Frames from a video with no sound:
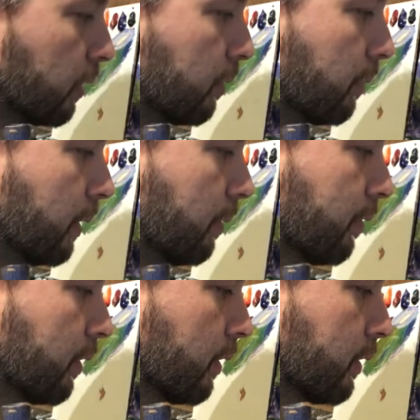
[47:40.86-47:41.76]
Maybe
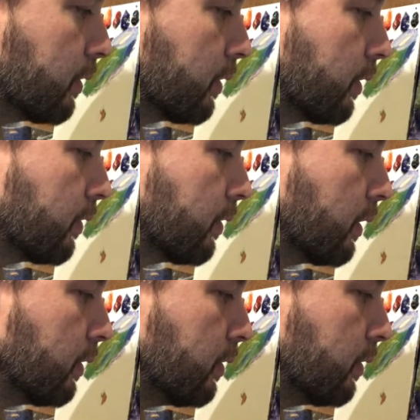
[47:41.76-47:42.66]
even on this other
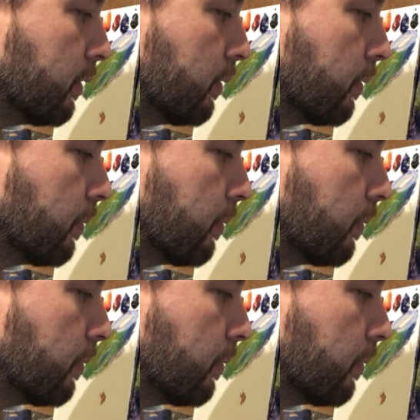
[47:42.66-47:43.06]
side too.